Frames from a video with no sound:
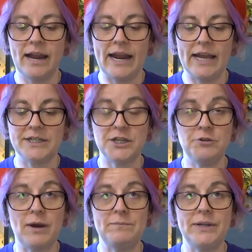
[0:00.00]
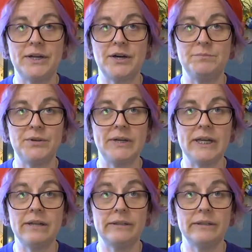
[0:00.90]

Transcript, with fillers: and you have been a community